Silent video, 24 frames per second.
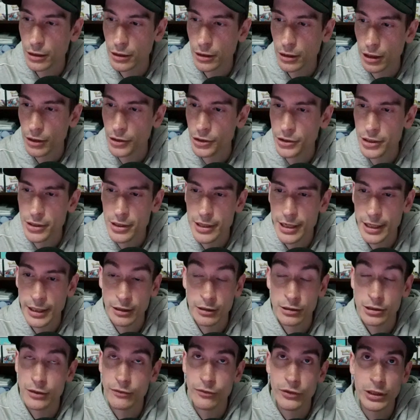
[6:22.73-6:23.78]
Other than
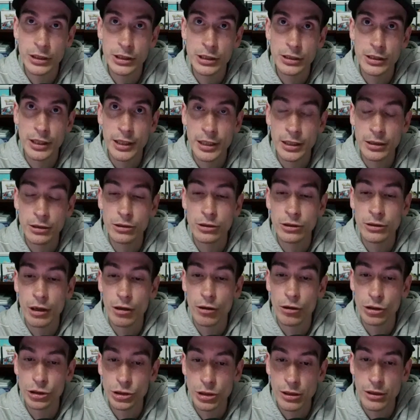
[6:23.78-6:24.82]
that, it's a very standard
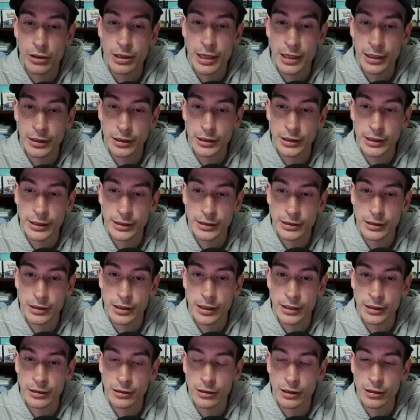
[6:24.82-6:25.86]
Archelodon EX
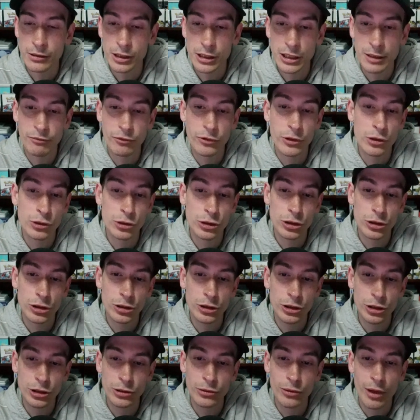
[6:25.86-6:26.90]
deck, except for those
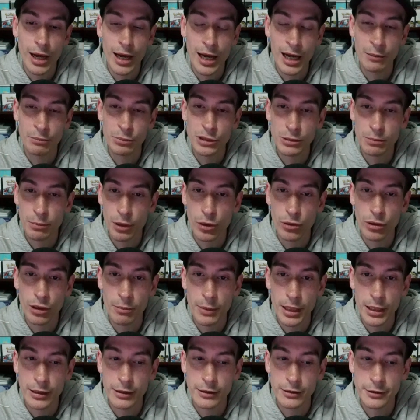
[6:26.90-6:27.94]
new Hops
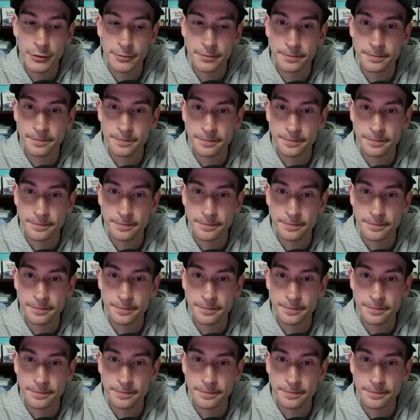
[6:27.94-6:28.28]
Pokemon.